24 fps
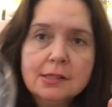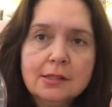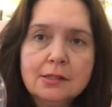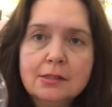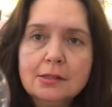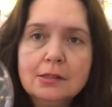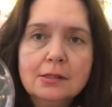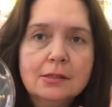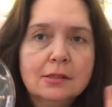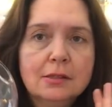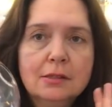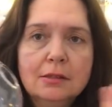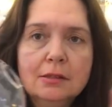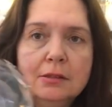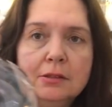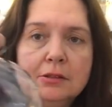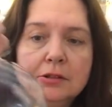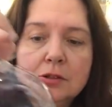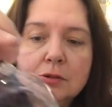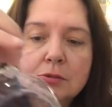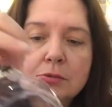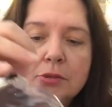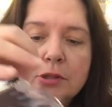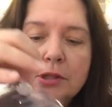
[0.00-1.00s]
It
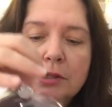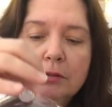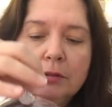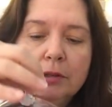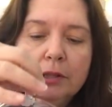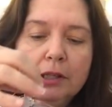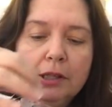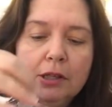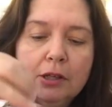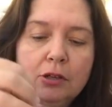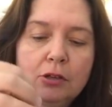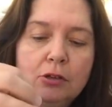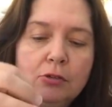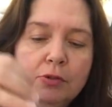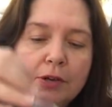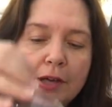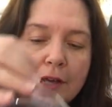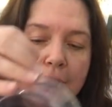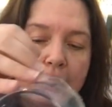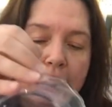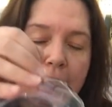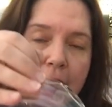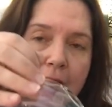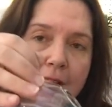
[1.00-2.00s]
looks really, really cute,
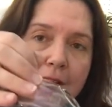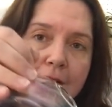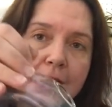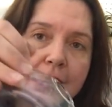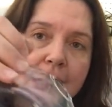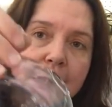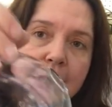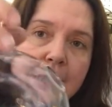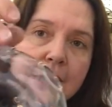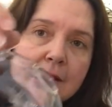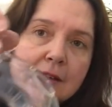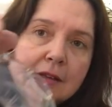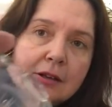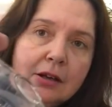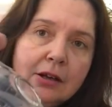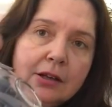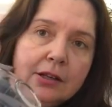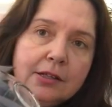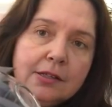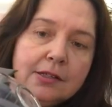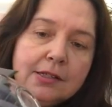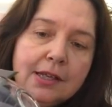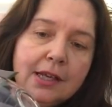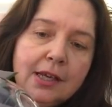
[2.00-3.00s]
and it can sit
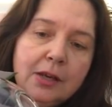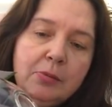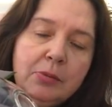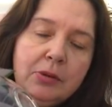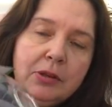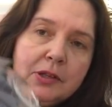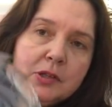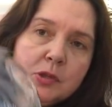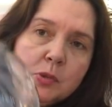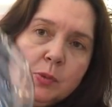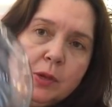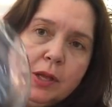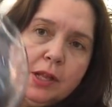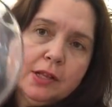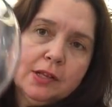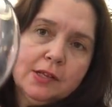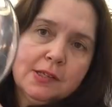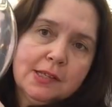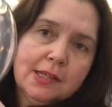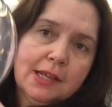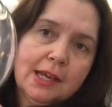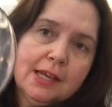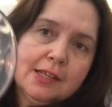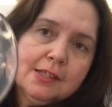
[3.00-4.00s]
on a table as well
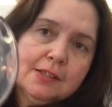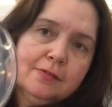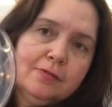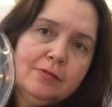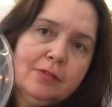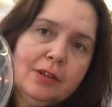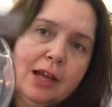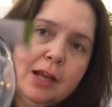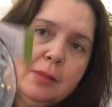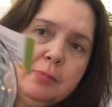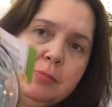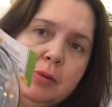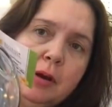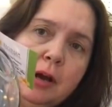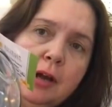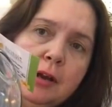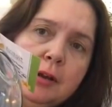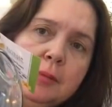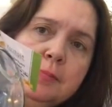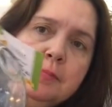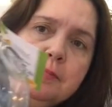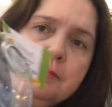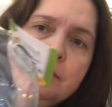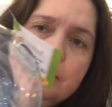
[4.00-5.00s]
because it has a flat
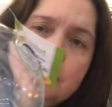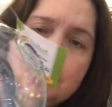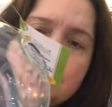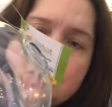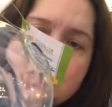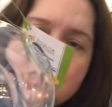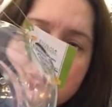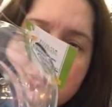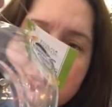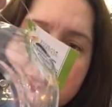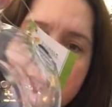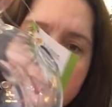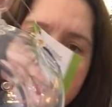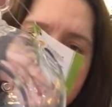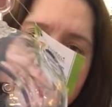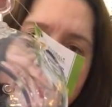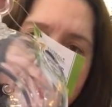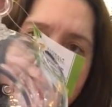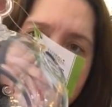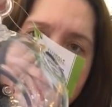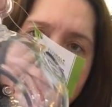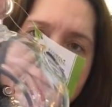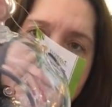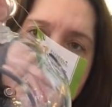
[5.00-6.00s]
bottom, which is really
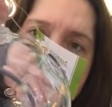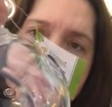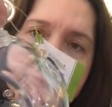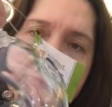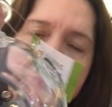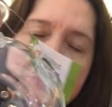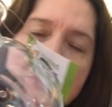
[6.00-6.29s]
nice.